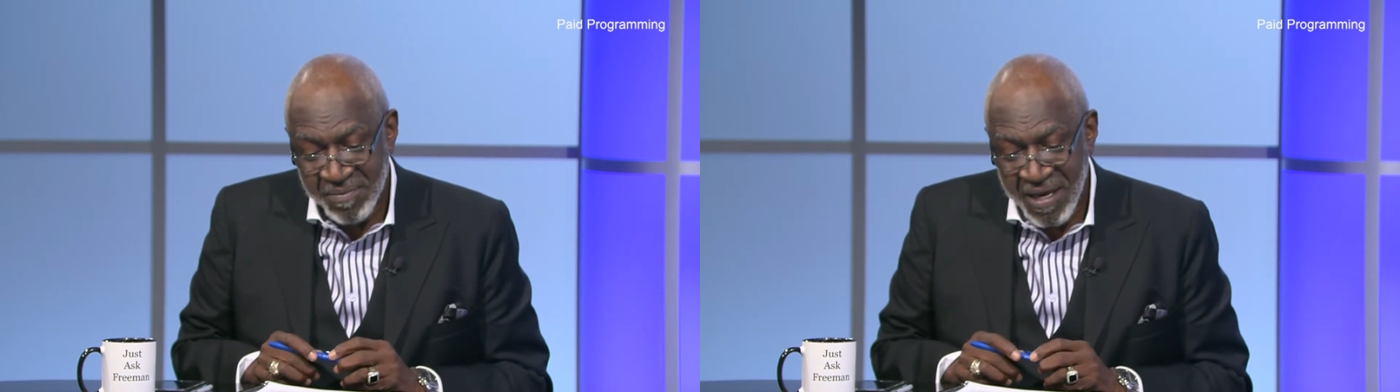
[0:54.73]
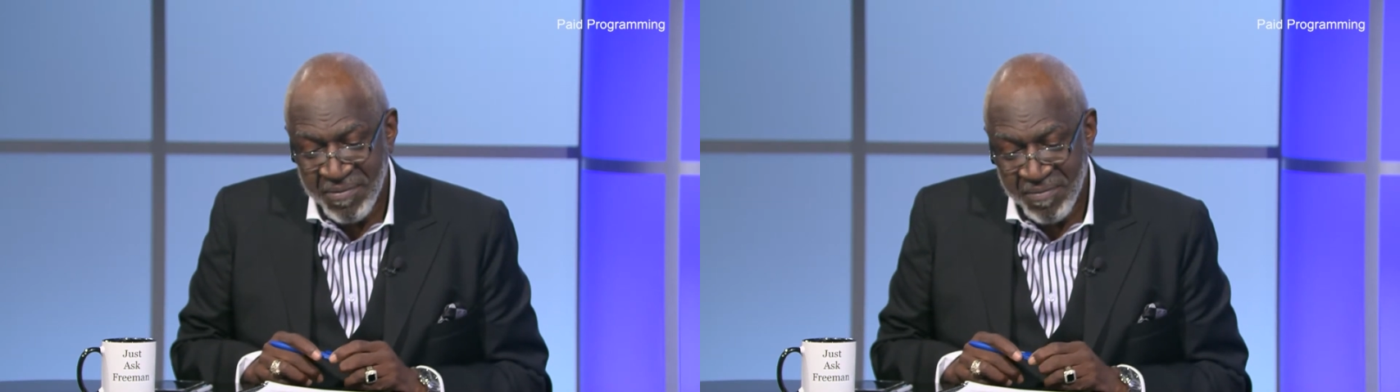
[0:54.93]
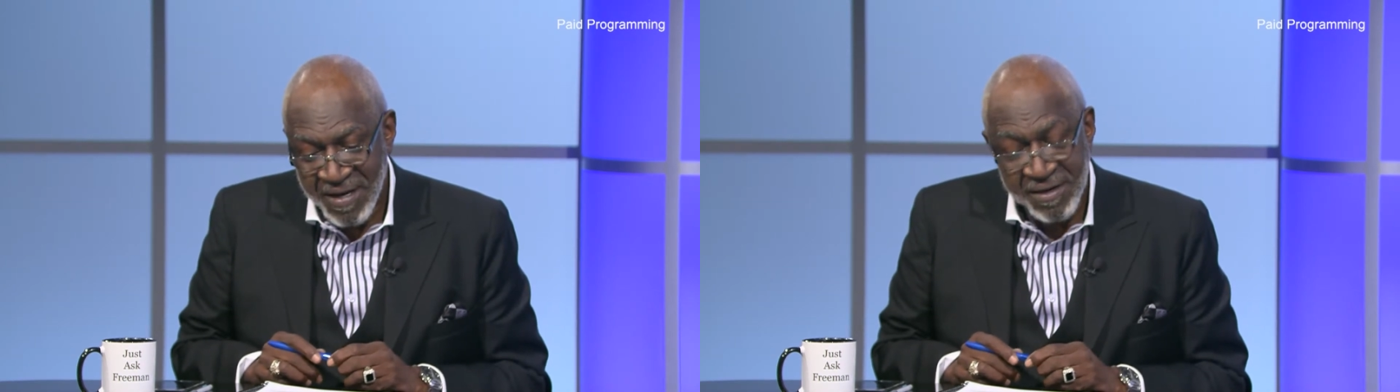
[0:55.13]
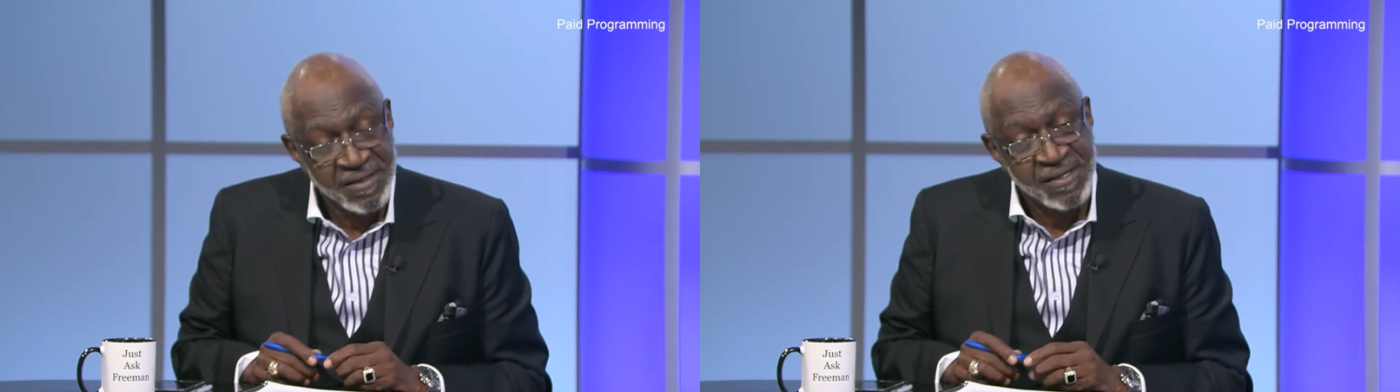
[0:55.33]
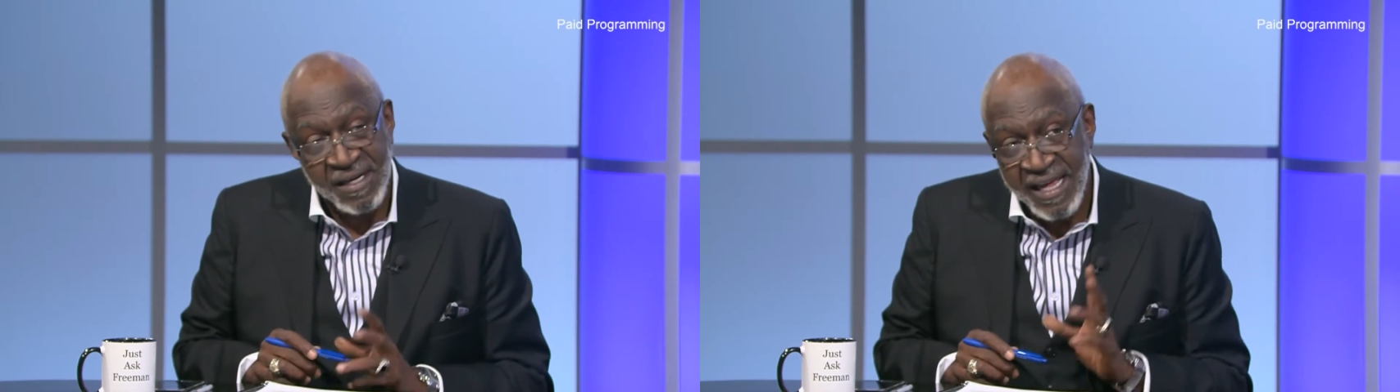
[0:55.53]
it may be better
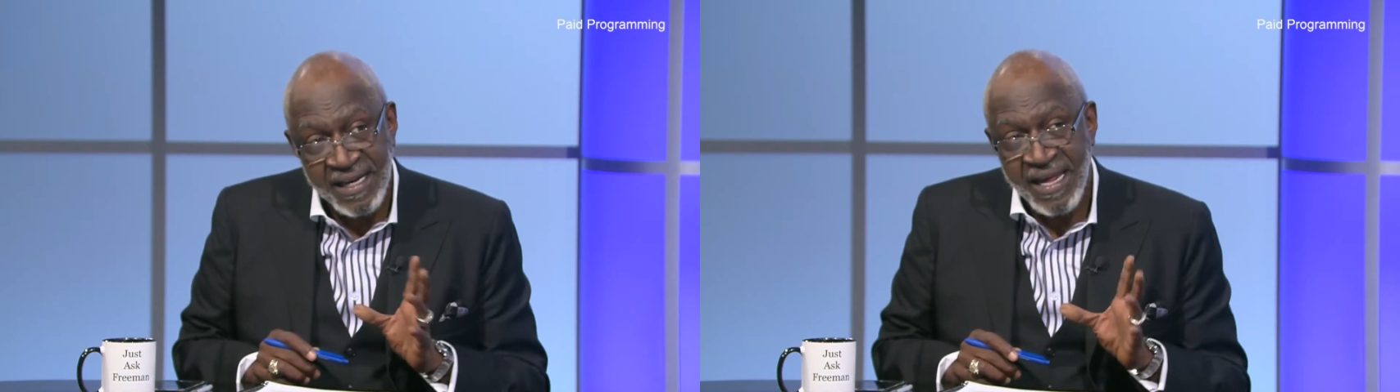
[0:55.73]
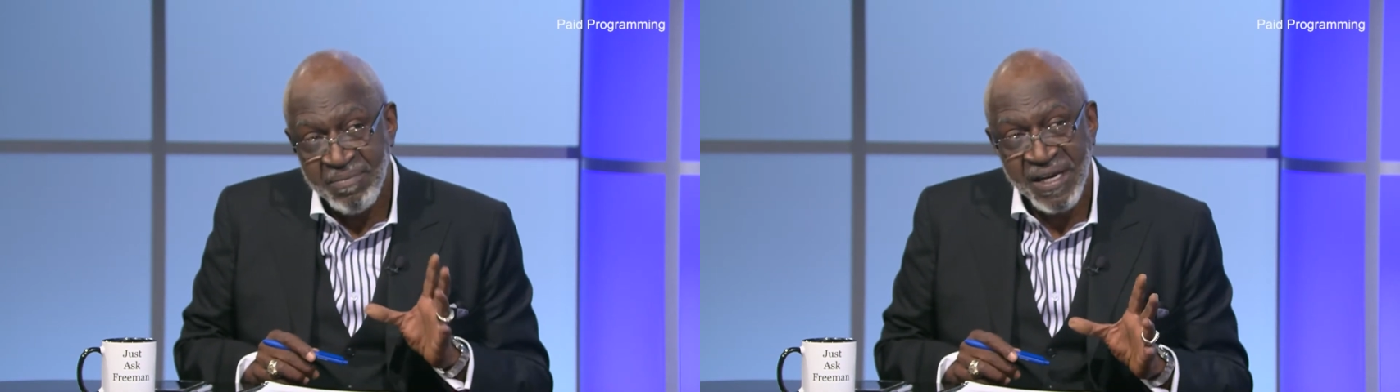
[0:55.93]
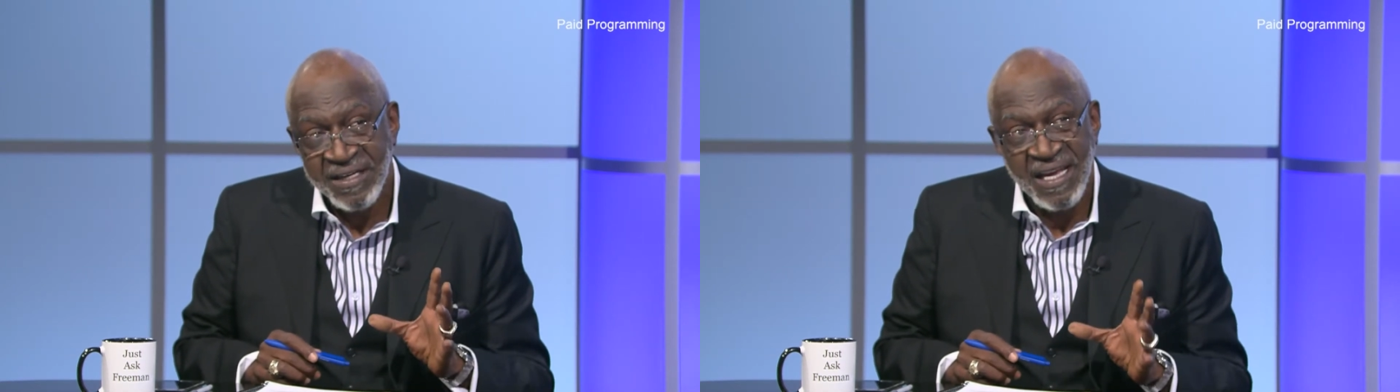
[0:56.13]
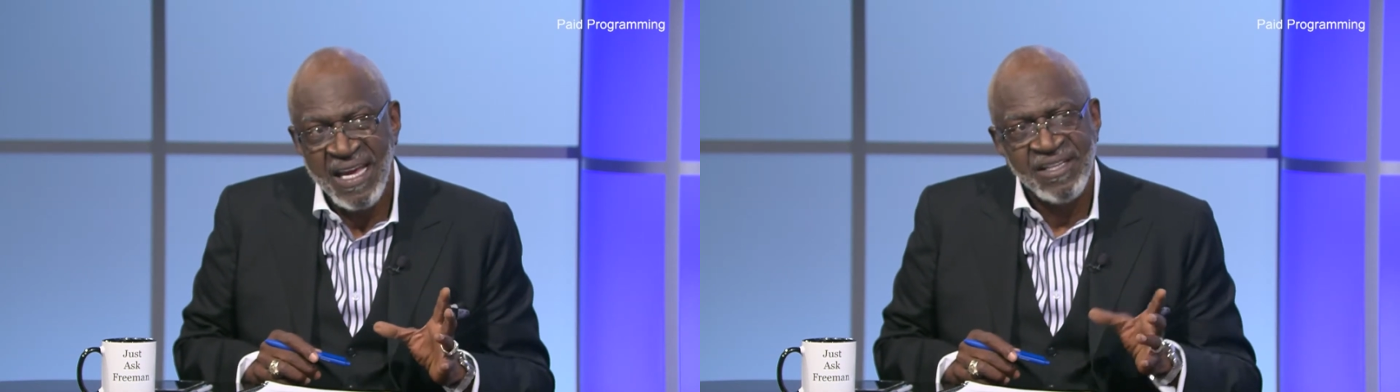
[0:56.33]
to delay that big day